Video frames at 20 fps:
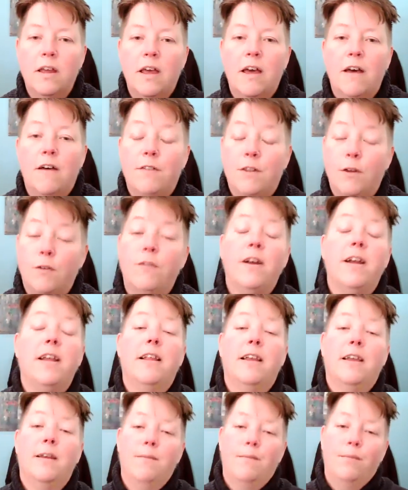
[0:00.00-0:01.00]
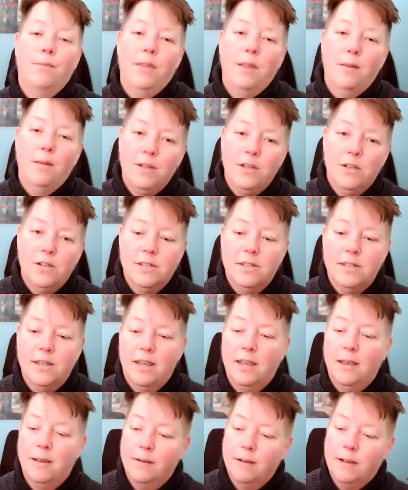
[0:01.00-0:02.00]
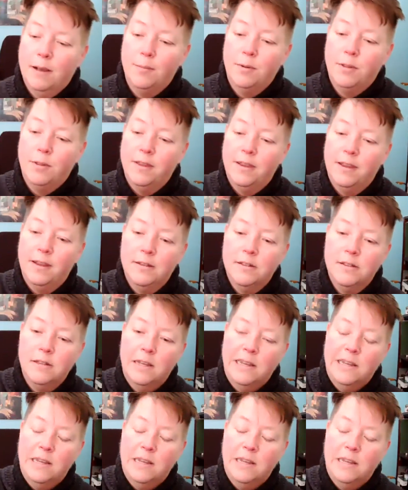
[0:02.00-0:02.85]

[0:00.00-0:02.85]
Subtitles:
So finally, let me just say a couple things.